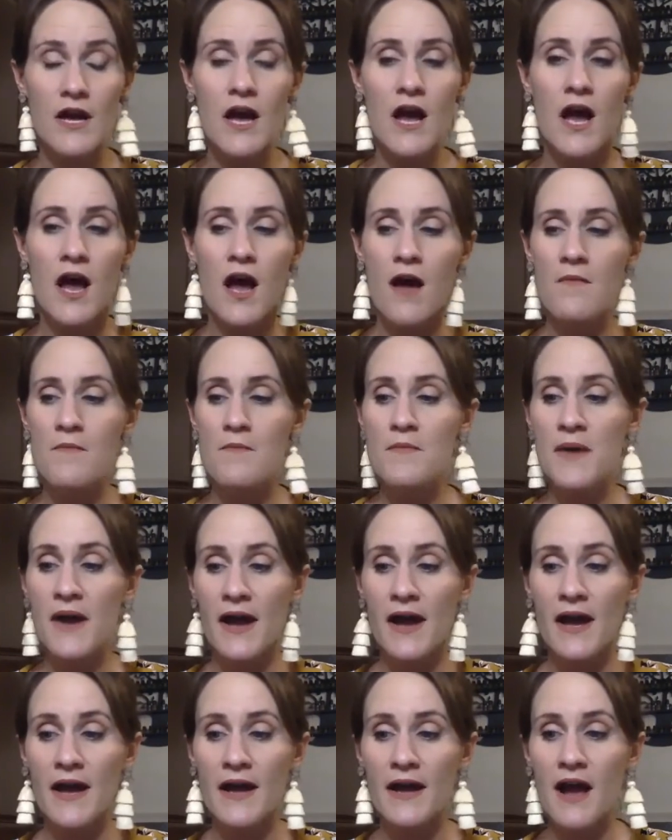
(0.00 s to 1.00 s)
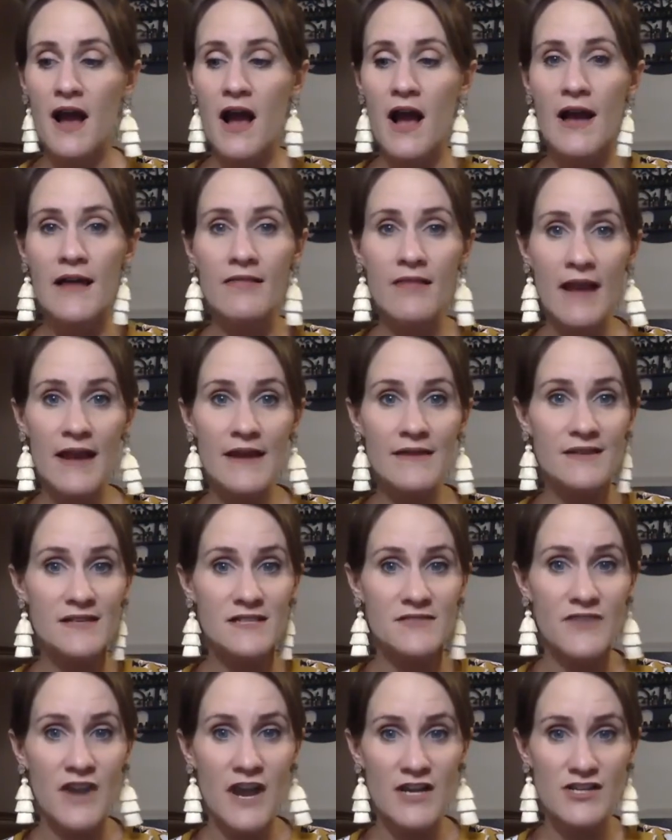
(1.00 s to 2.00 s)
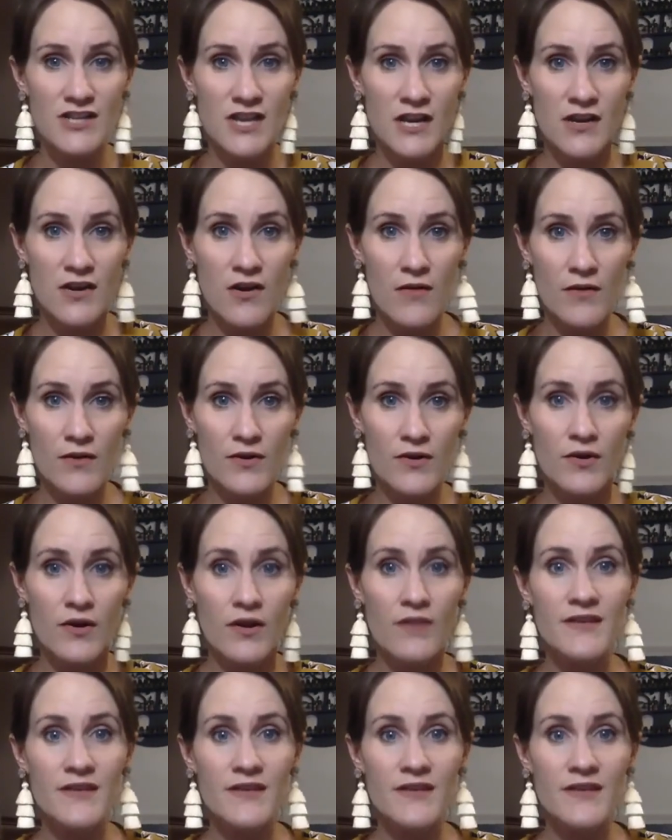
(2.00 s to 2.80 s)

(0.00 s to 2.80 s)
But I like this fractionated coconut oil.